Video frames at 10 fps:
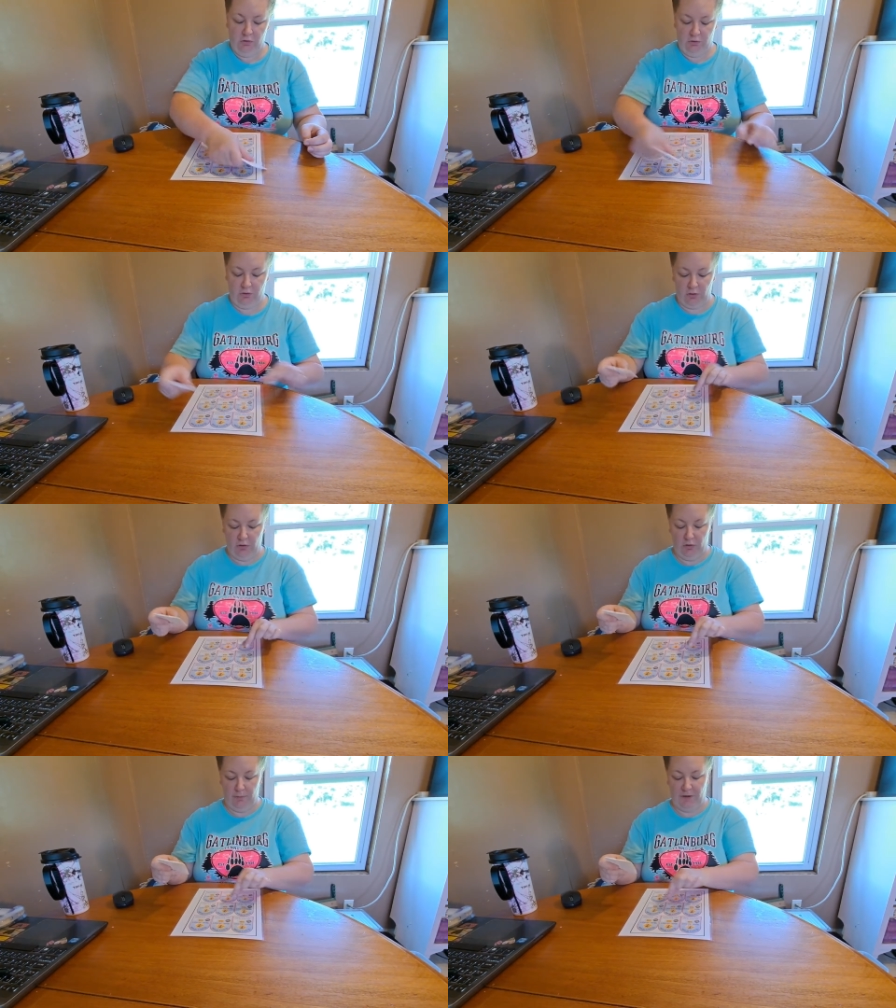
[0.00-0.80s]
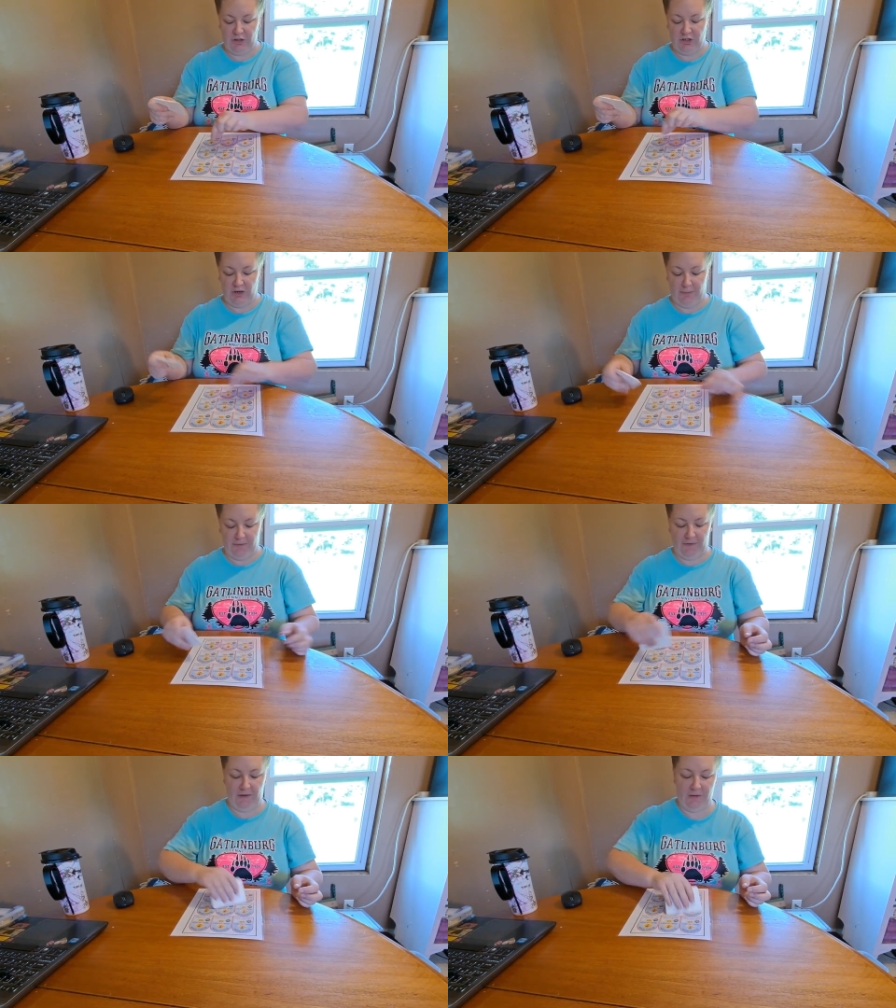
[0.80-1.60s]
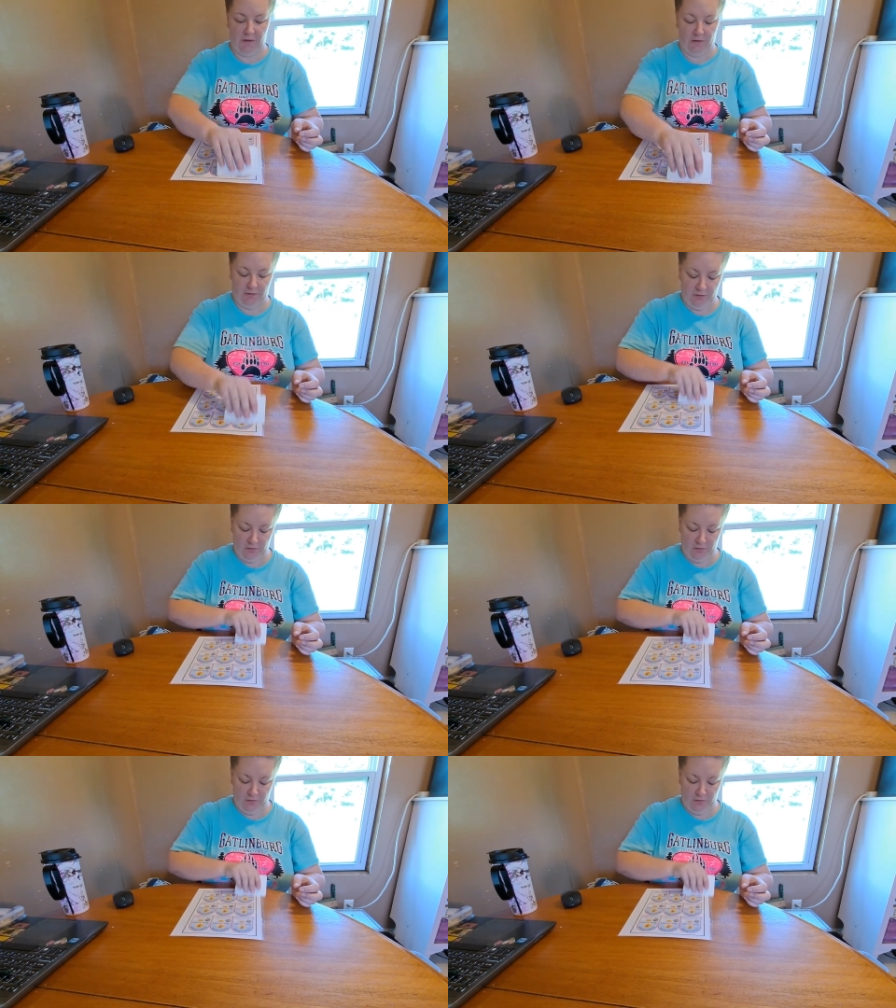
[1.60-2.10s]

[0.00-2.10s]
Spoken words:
No little bunch ups in the